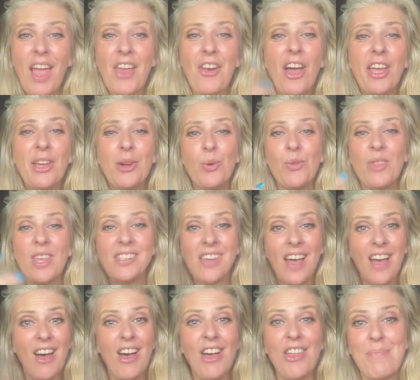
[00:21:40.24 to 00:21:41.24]
And I call this
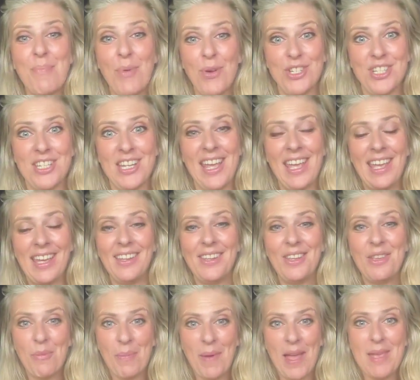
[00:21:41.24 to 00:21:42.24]
earth bonding
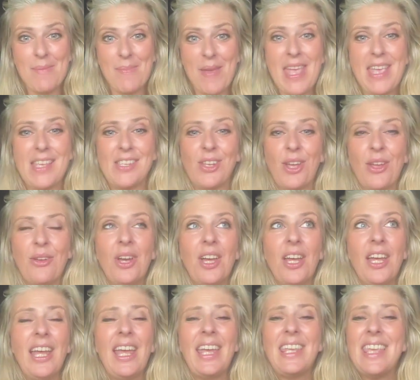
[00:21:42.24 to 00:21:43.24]
your baby. So
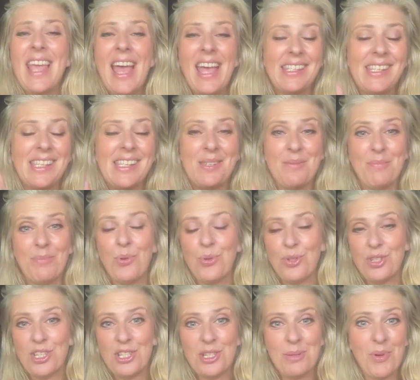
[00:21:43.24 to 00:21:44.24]
yes, it's
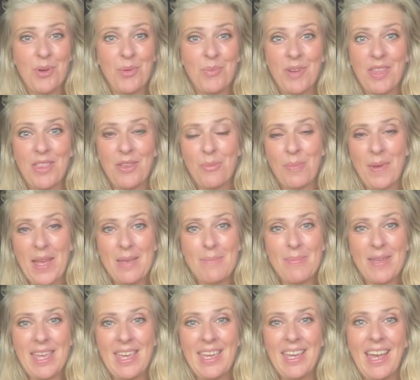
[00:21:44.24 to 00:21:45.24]
important to bond with your
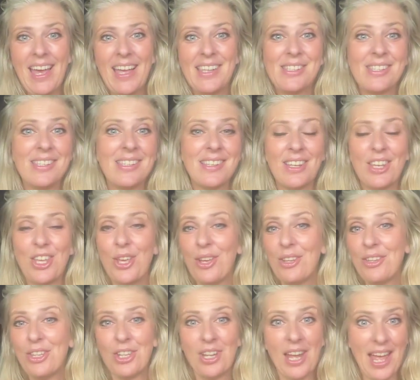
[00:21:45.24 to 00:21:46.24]
baby as
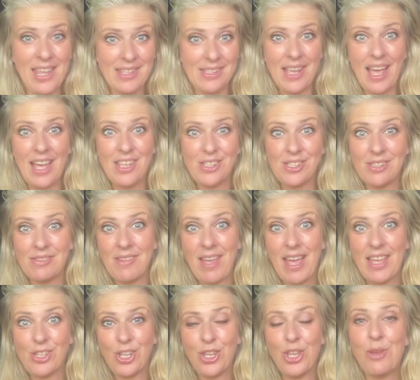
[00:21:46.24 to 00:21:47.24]
as
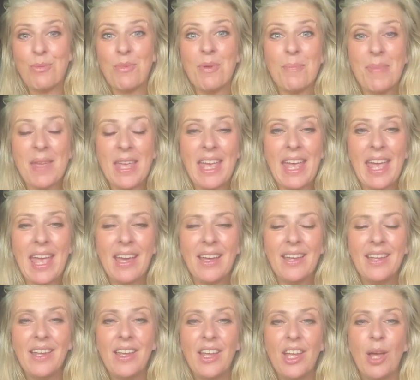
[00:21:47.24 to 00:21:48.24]
a human being,
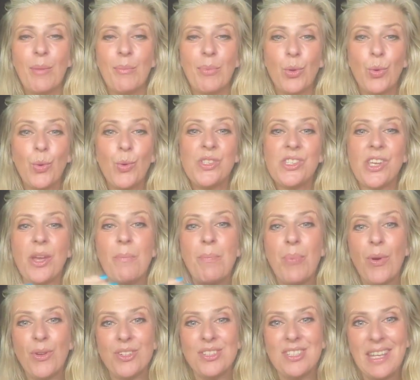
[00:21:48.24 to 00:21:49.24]
but also
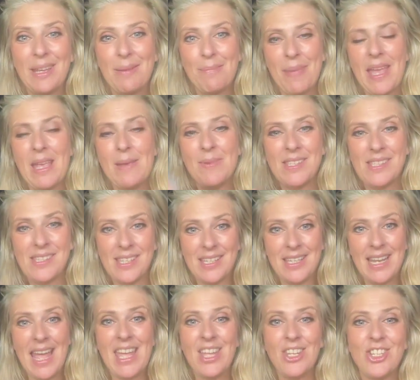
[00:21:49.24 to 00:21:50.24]
bonding babies to
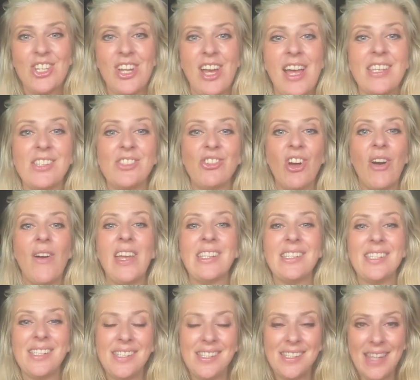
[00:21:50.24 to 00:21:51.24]
nature is
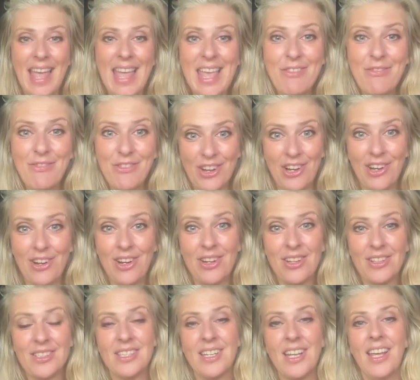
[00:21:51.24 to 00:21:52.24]
going to
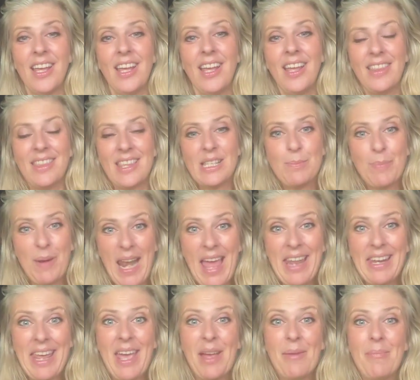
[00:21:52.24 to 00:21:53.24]
safeguard this
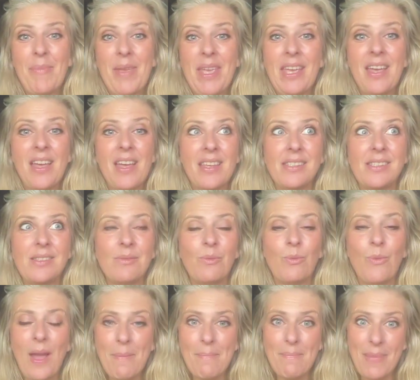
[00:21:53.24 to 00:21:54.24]
planet. Because
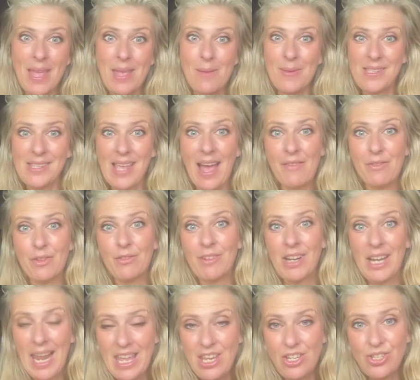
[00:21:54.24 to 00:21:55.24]
when babies have a
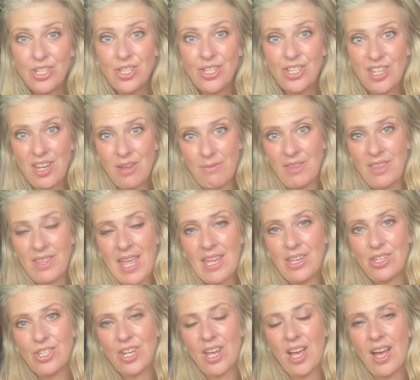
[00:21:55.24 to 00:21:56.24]
relationship with
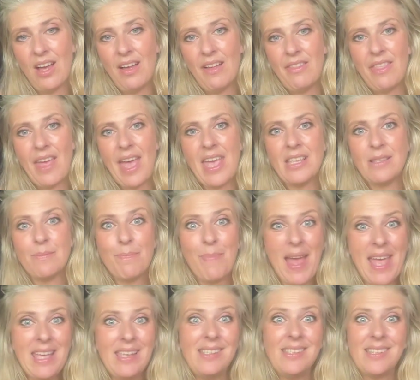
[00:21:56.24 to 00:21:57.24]
nature that is
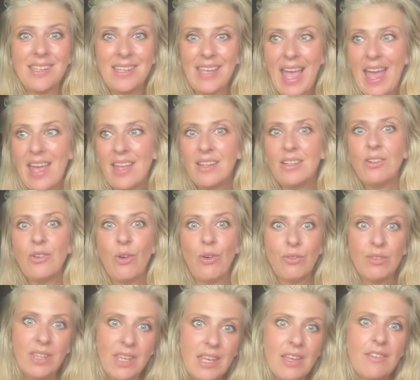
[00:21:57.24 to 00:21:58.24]
based again
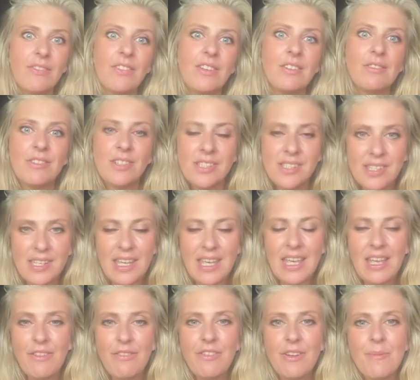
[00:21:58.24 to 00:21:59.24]
on give and
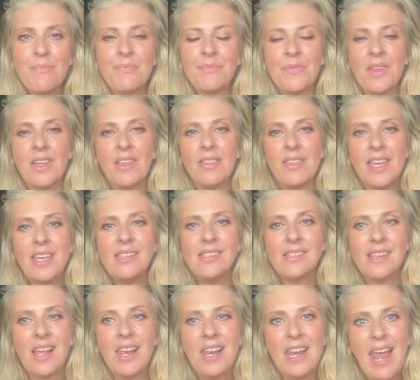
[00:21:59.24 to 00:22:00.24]
receive,
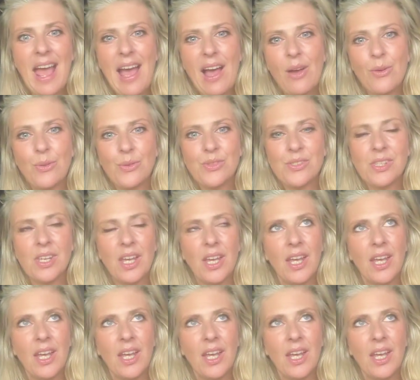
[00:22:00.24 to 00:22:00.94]
this allows